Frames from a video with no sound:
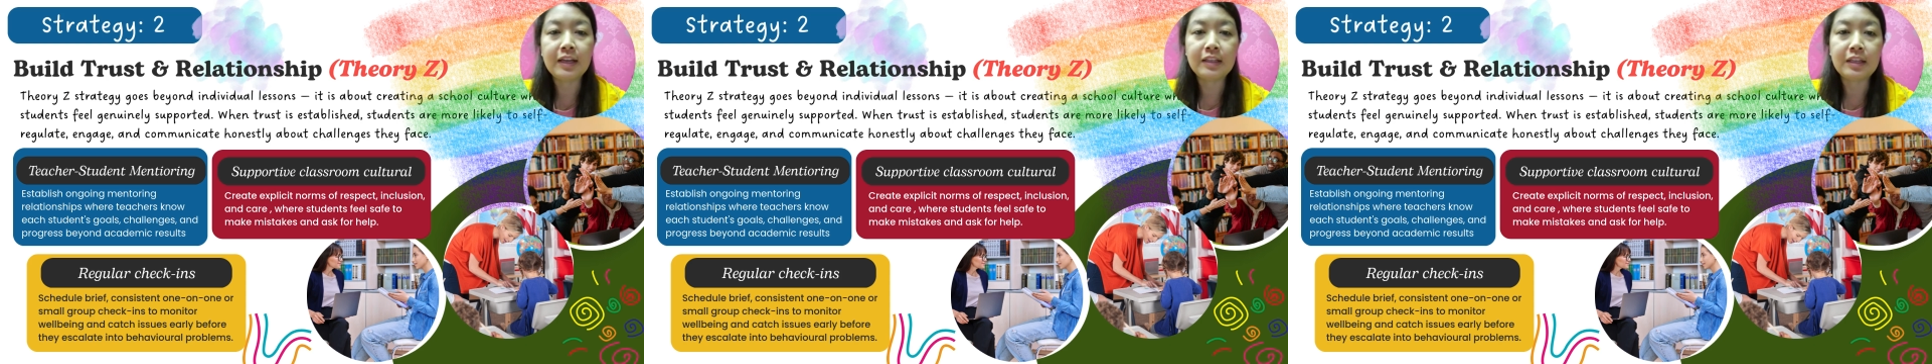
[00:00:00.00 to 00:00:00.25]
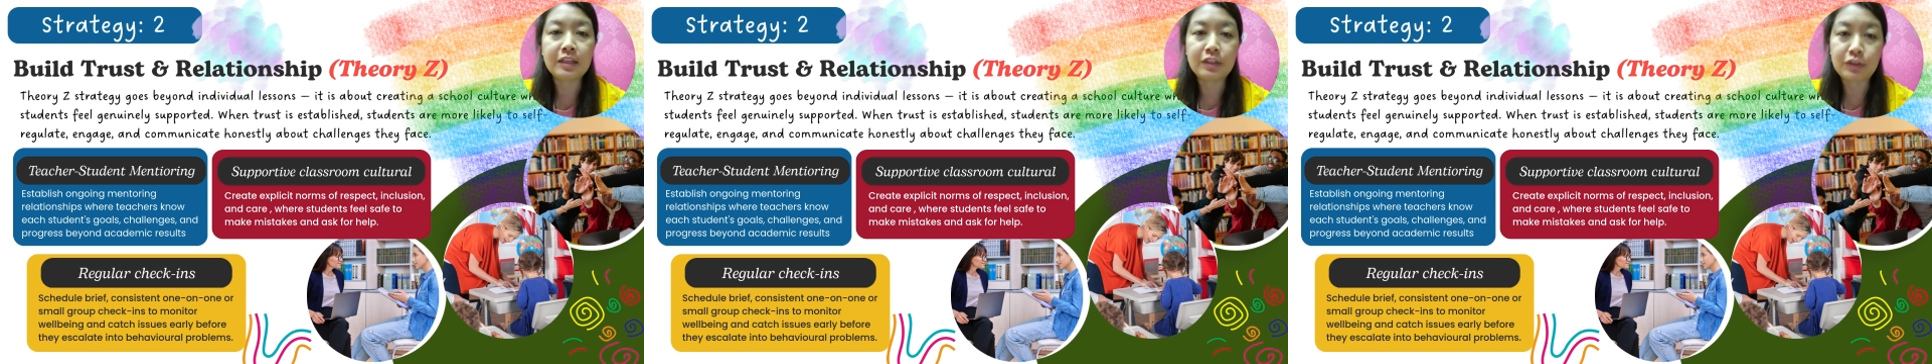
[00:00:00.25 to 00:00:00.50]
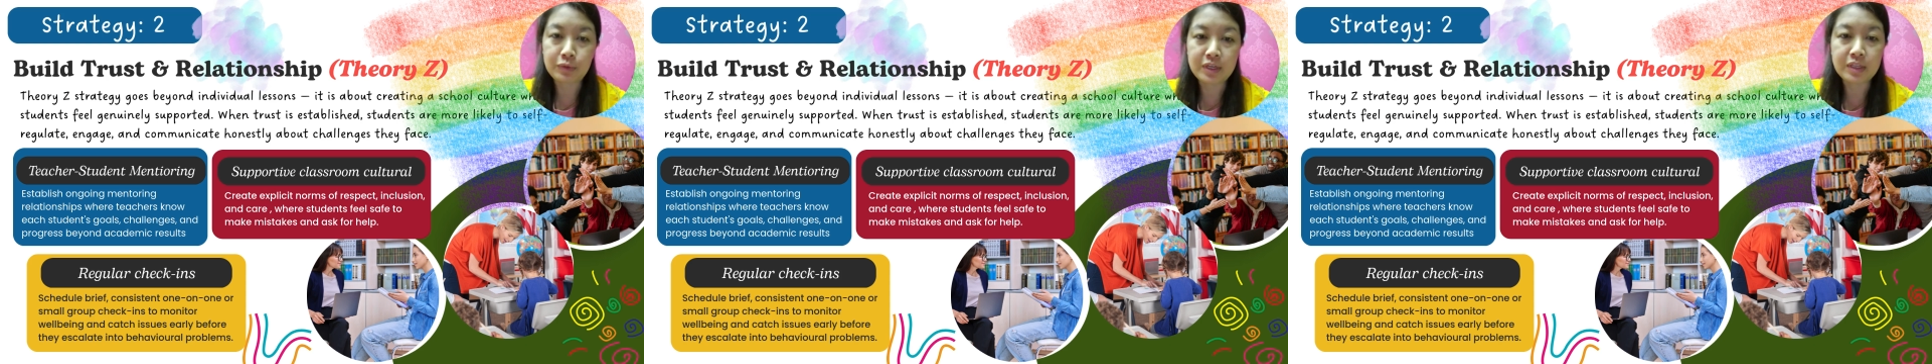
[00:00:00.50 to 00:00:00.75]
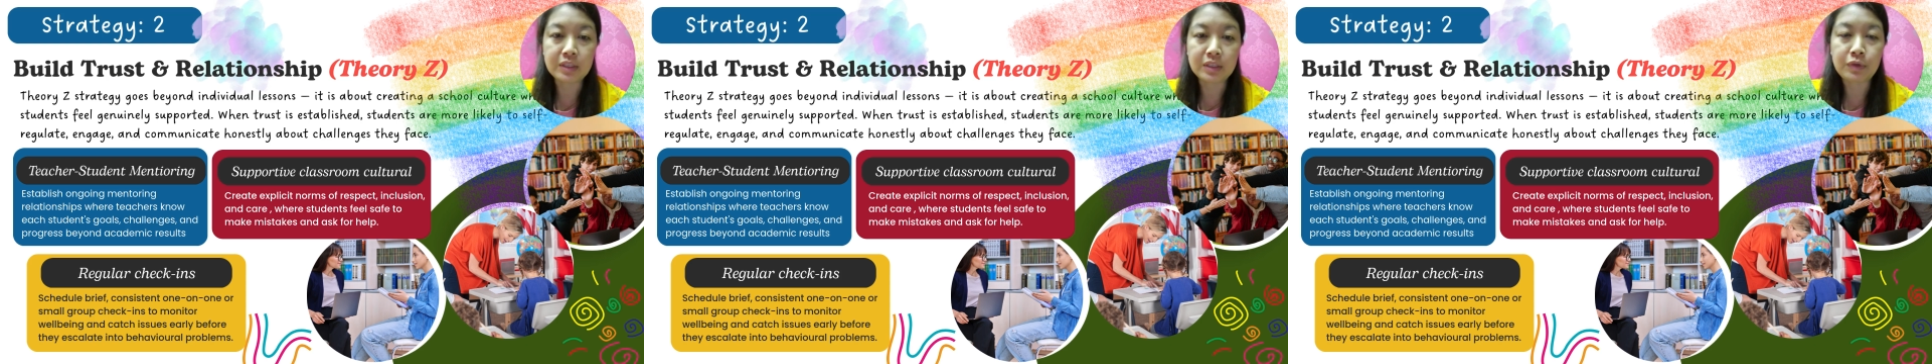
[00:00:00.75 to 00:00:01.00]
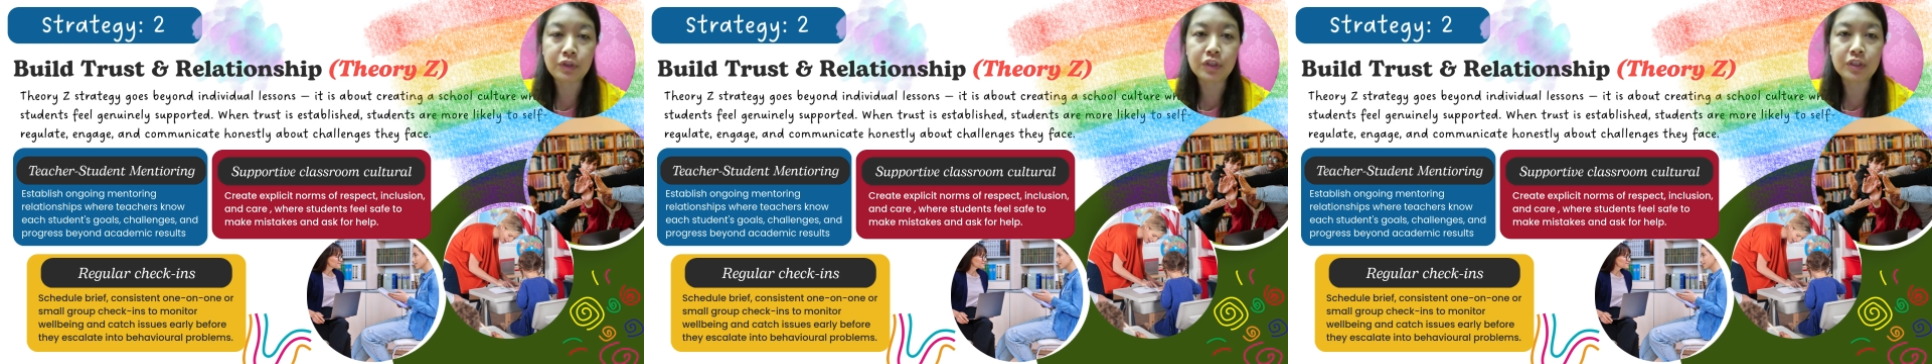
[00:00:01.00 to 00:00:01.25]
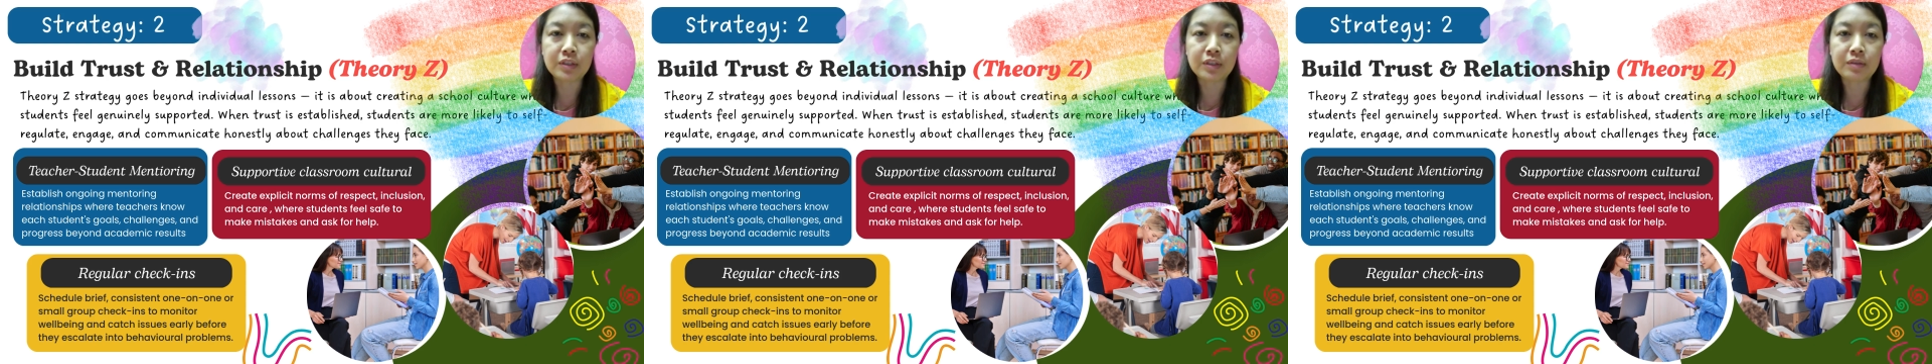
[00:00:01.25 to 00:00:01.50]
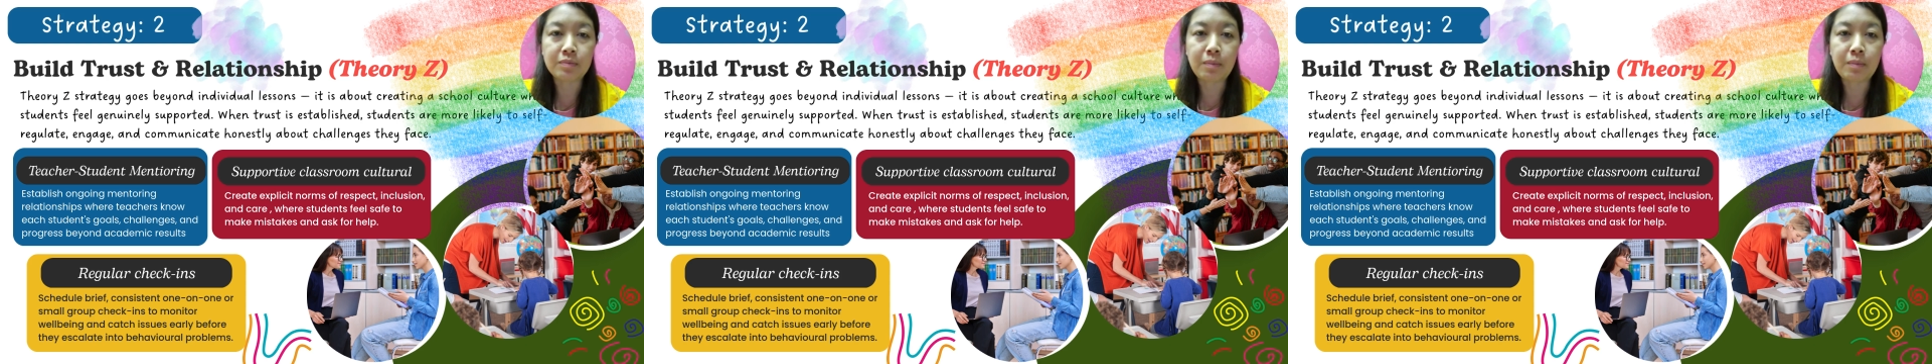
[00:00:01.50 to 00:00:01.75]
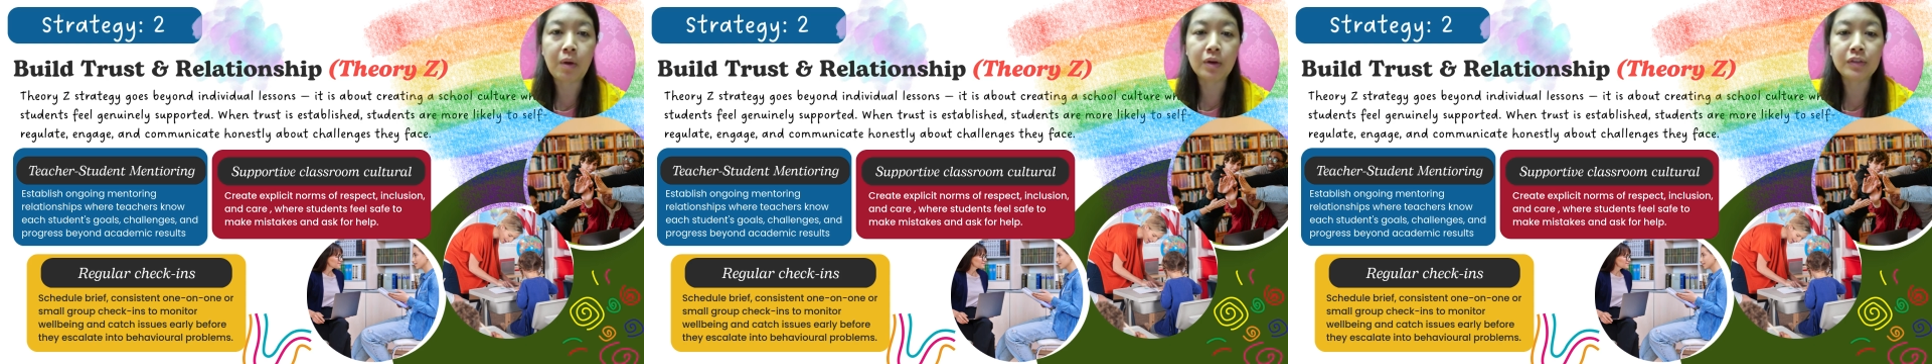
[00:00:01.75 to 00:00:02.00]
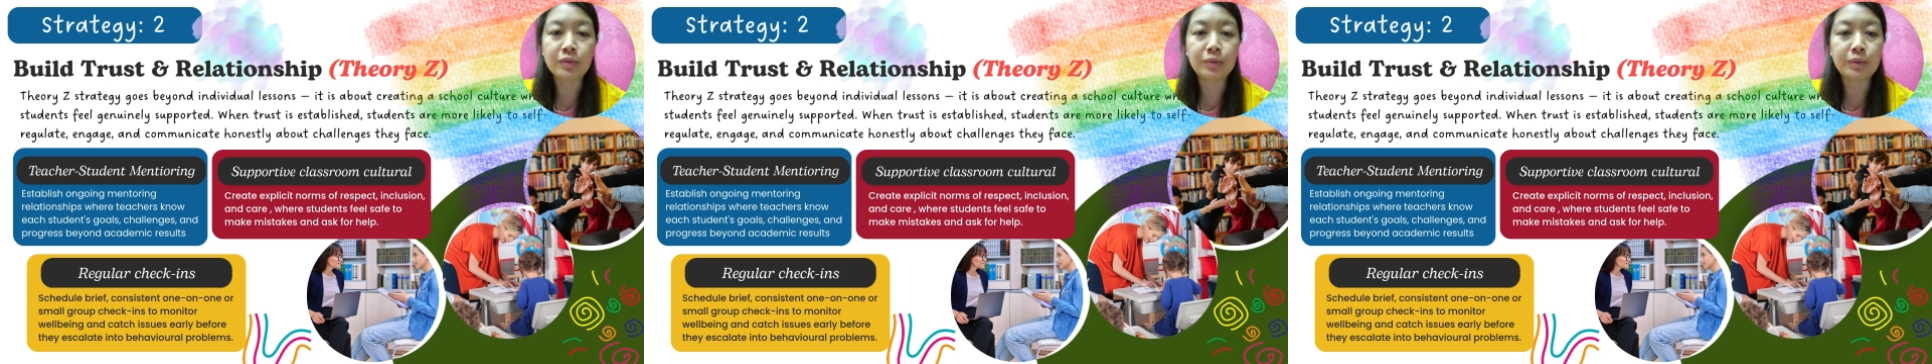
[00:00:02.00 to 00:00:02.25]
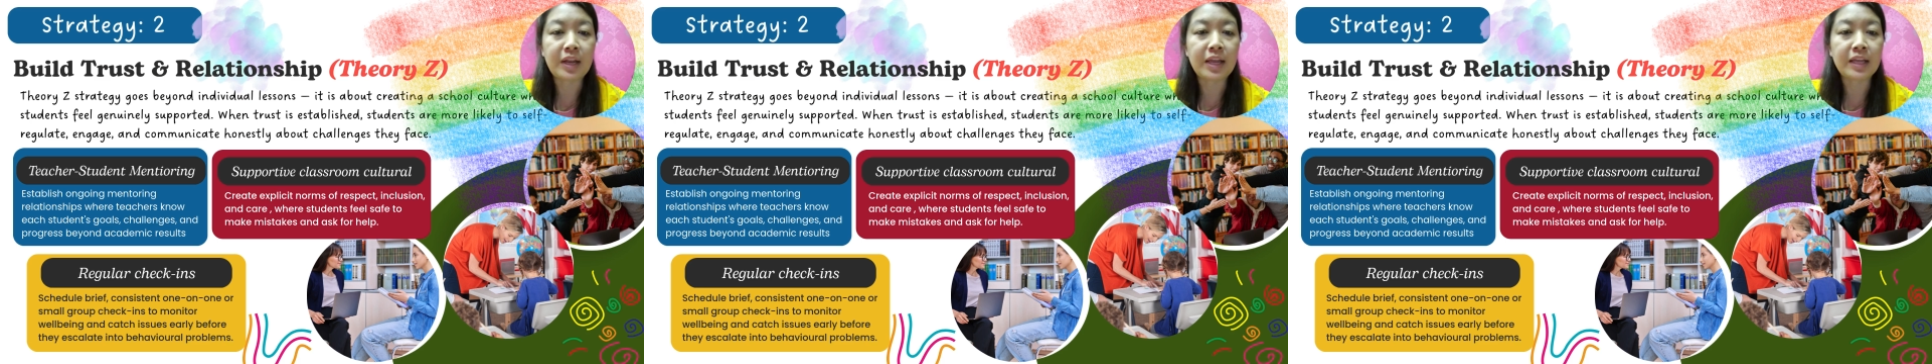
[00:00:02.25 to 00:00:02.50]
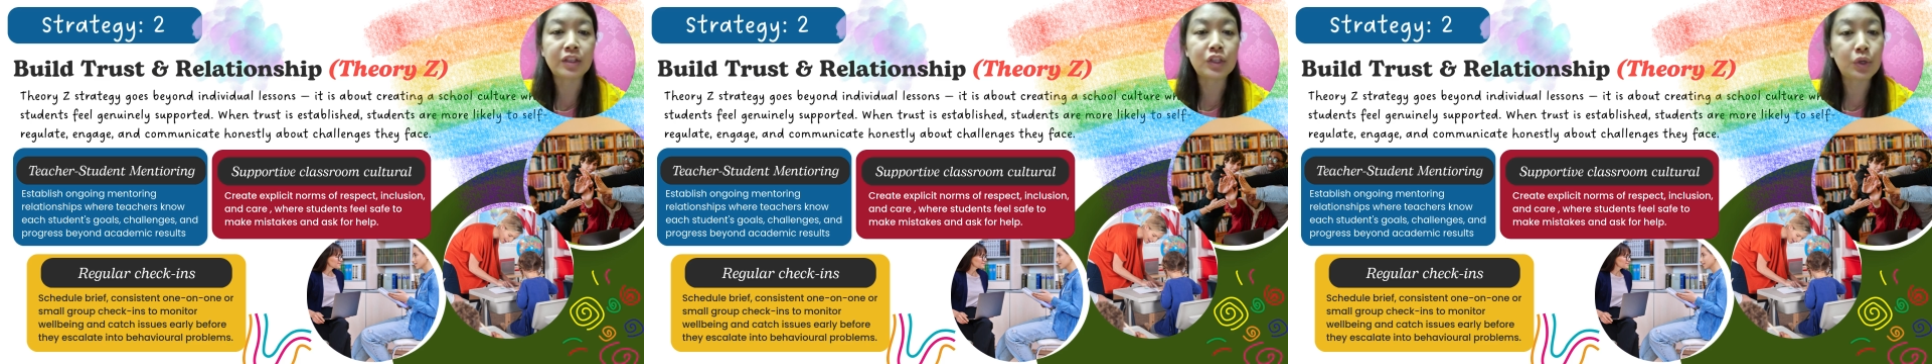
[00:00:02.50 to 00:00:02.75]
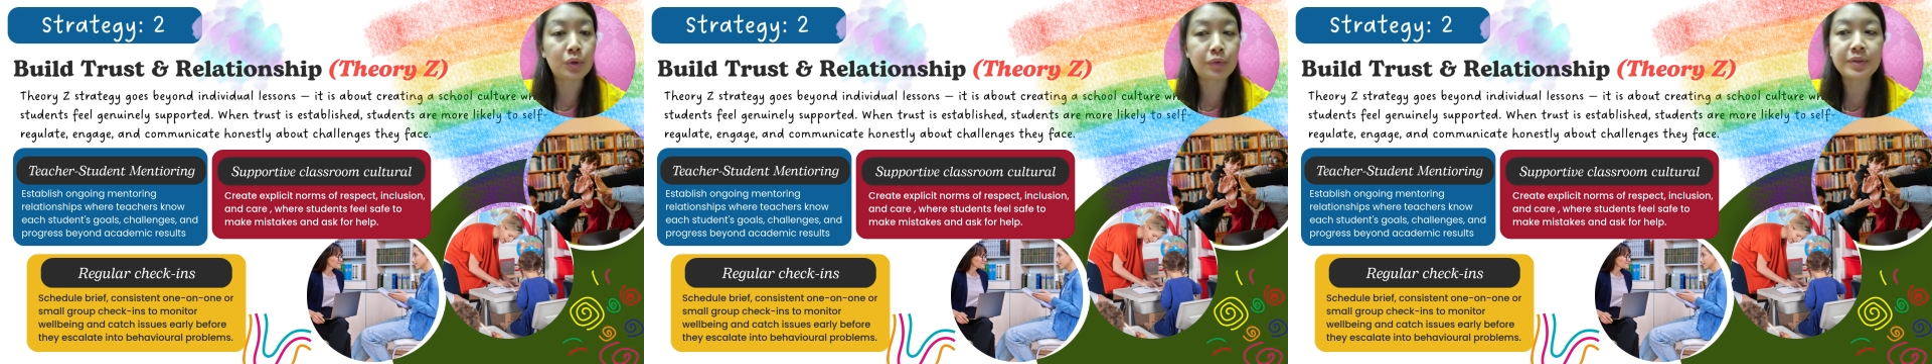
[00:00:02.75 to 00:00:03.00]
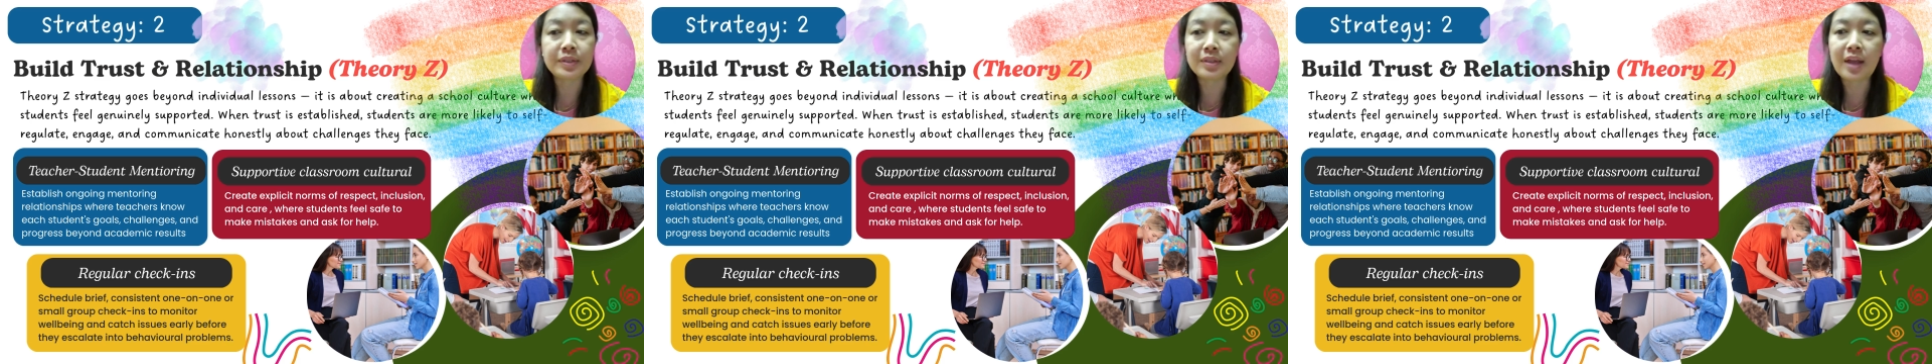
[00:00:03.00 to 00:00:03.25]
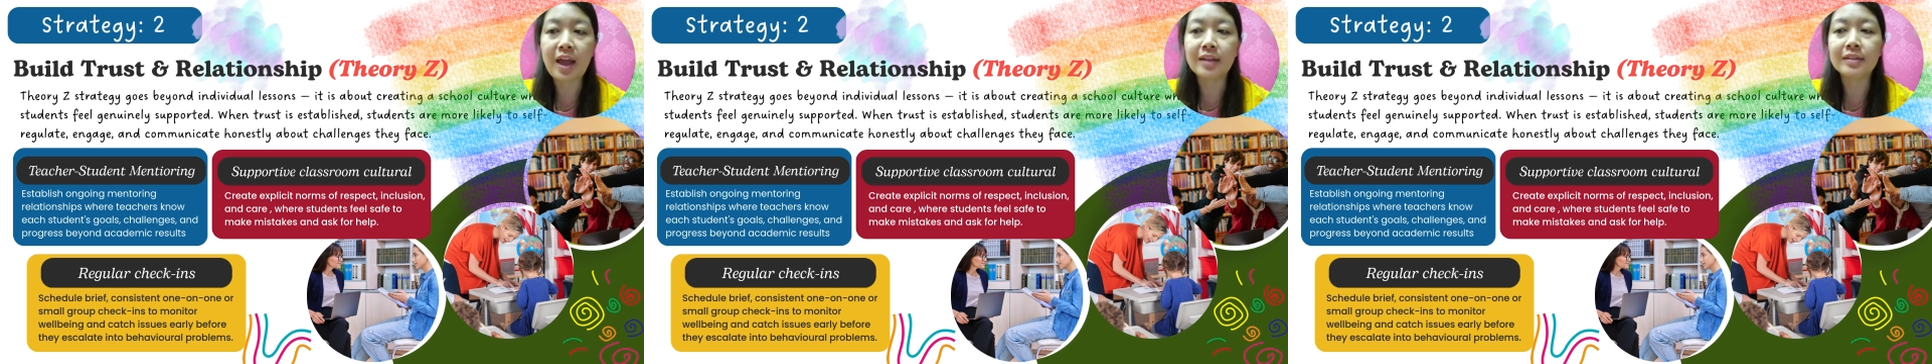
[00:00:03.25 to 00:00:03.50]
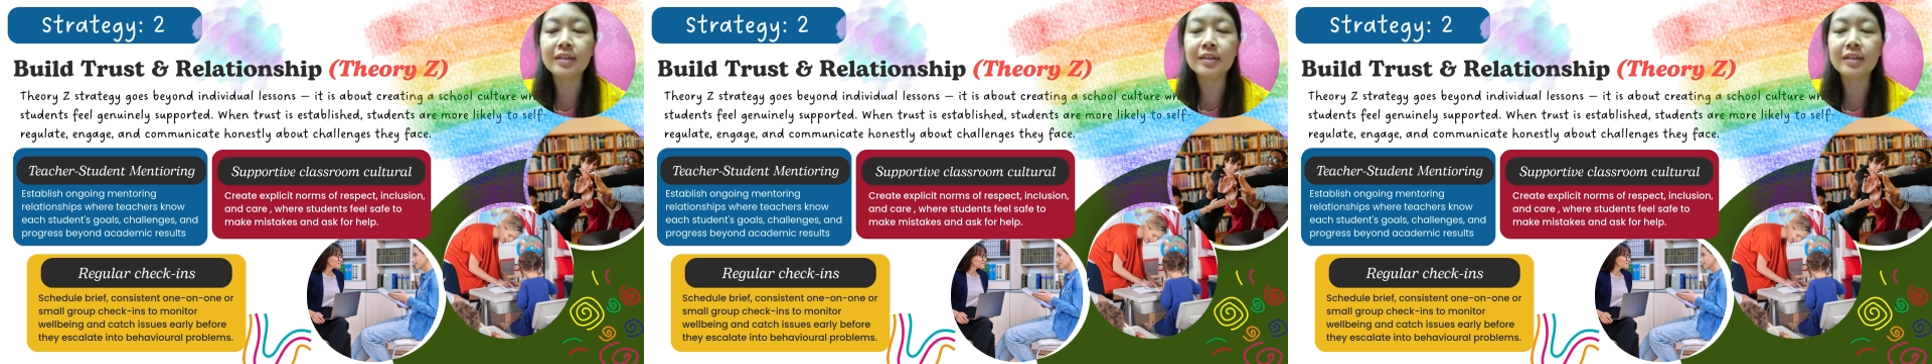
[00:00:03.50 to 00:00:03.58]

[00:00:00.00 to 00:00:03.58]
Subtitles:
the students, which is more to like theory Z.